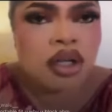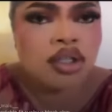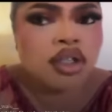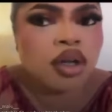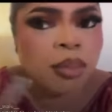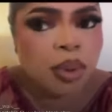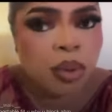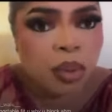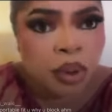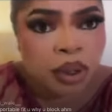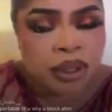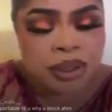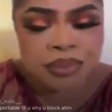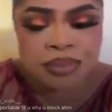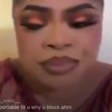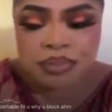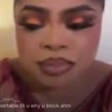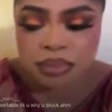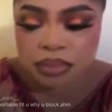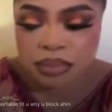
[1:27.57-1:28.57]
Number
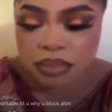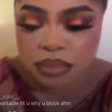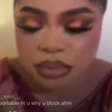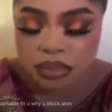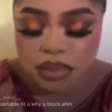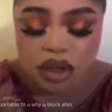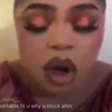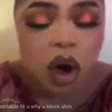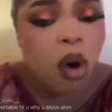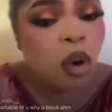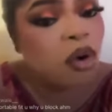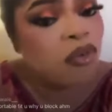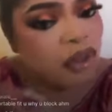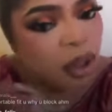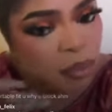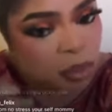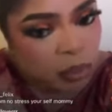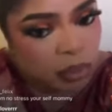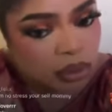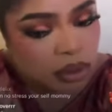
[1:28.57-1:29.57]
one, Uncle
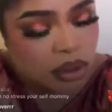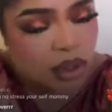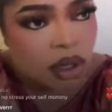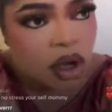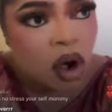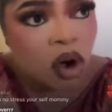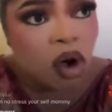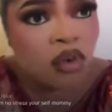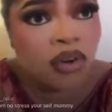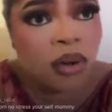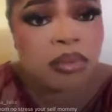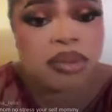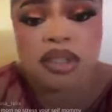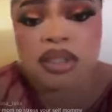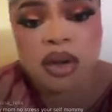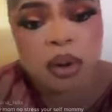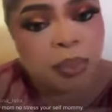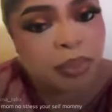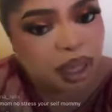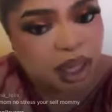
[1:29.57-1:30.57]
Femi was Uncle Femi
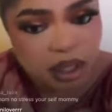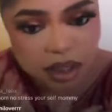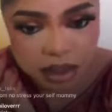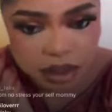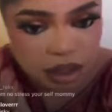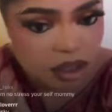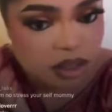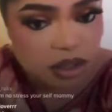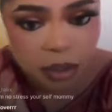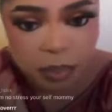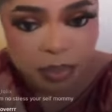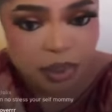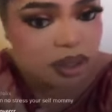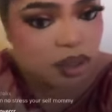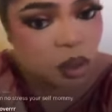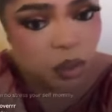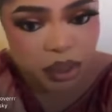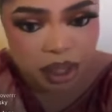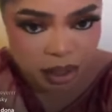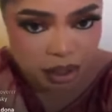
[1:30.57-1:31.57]
did not pick did not
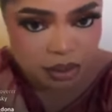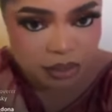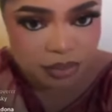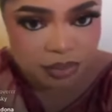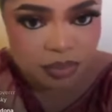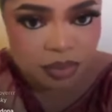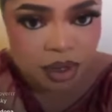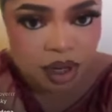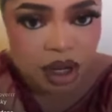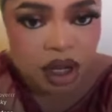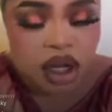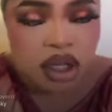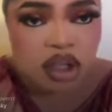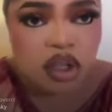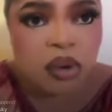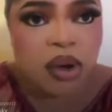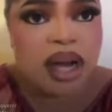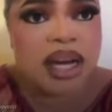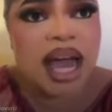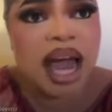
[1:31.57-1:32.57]
pick the winner.
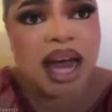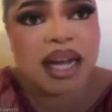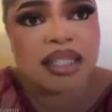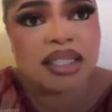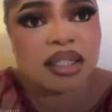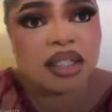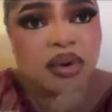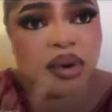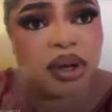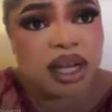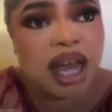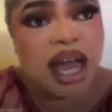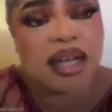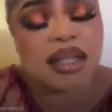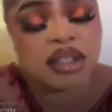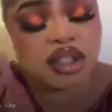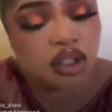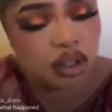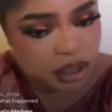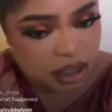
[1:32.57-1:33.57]
They already had they already
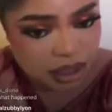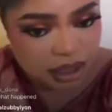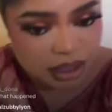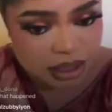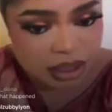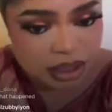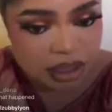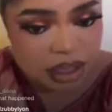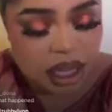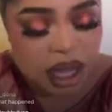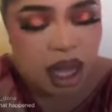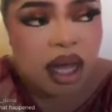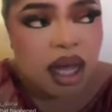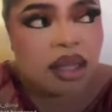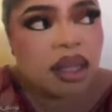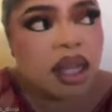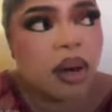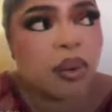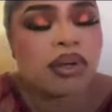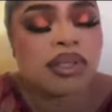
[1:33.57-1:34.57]
had judges
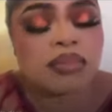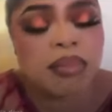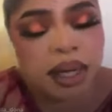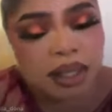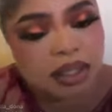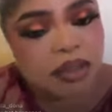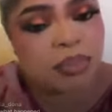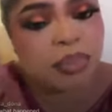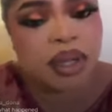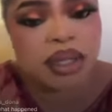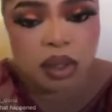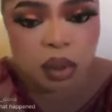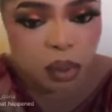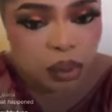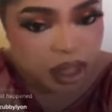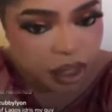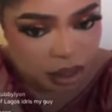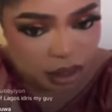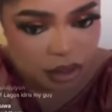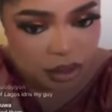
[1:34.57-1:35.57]
that was meant to pick the
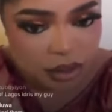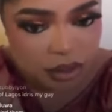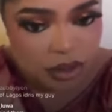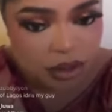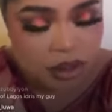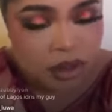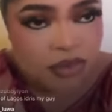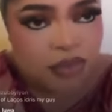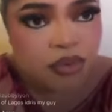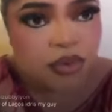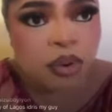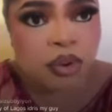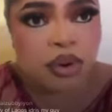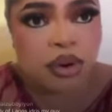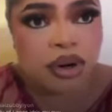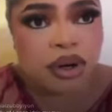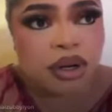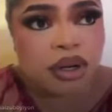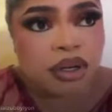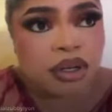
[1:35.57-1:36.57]
winner
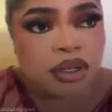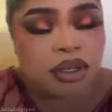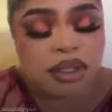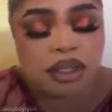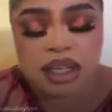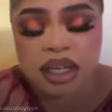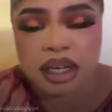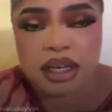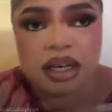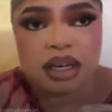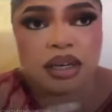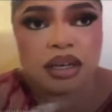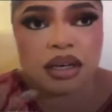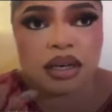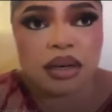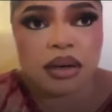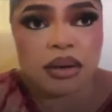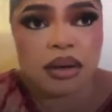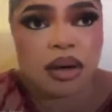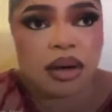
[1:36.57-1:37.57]
for
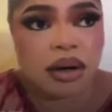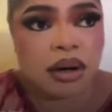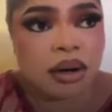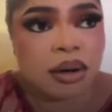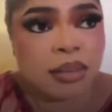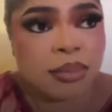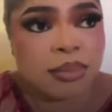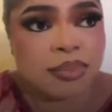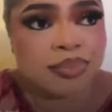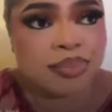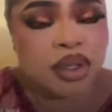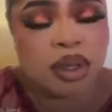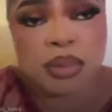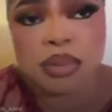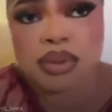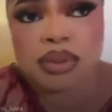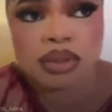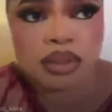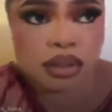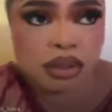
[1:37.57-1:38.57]
the um the
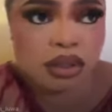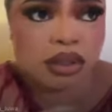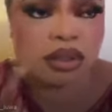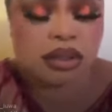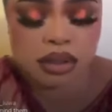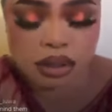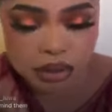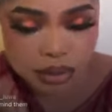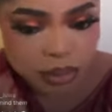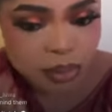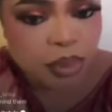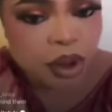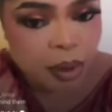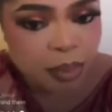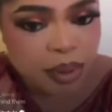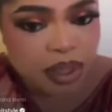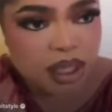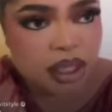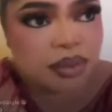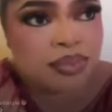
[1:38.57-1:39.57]
most
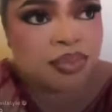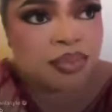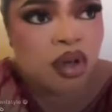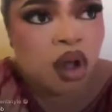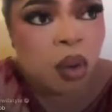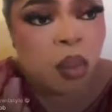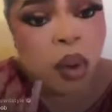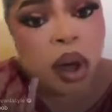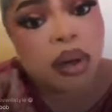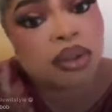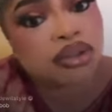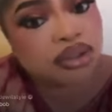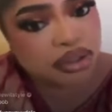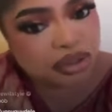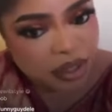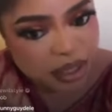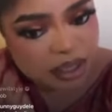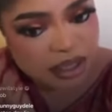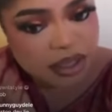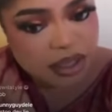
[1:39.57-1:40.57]
probably well
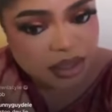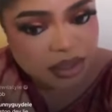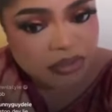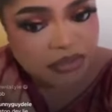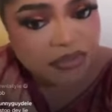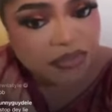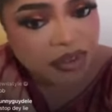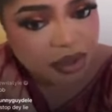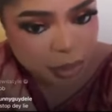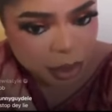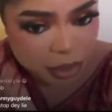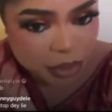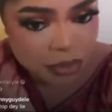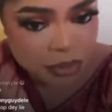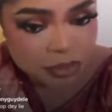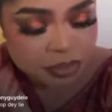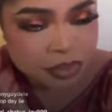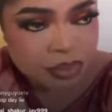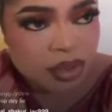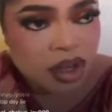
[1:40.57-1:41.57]
dressed
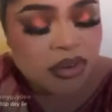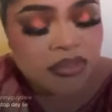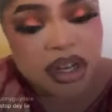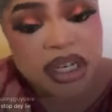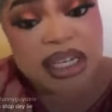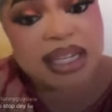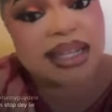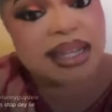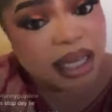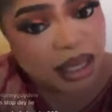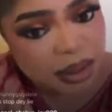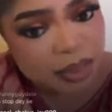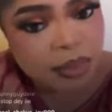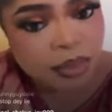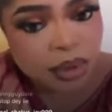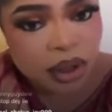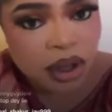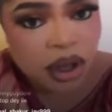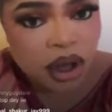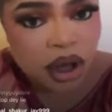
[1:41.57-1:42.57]
female for the
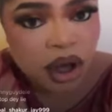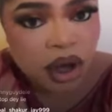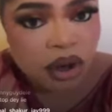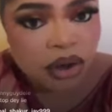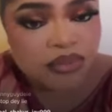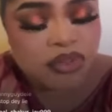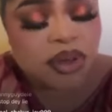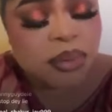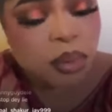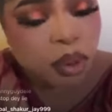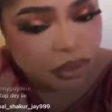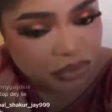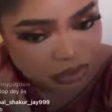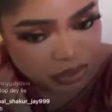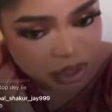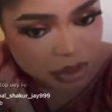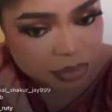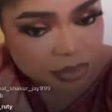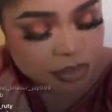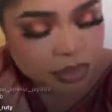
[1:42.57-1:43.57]
theme of the
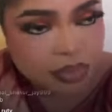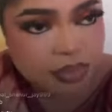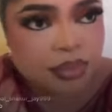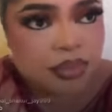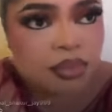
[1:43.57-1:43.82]
movie.